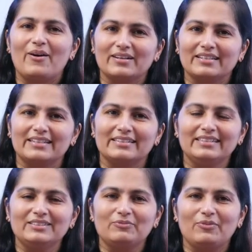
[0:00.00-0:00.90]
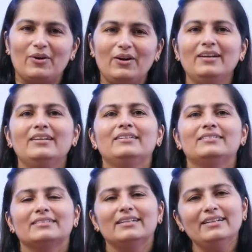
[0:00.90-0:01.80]
on the earth for
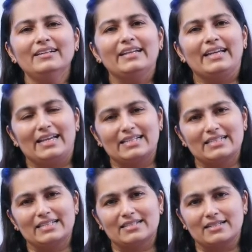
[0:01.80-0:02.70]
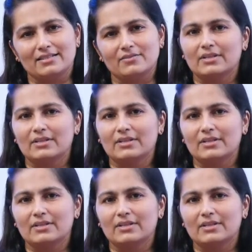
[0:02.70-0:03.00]
the existence.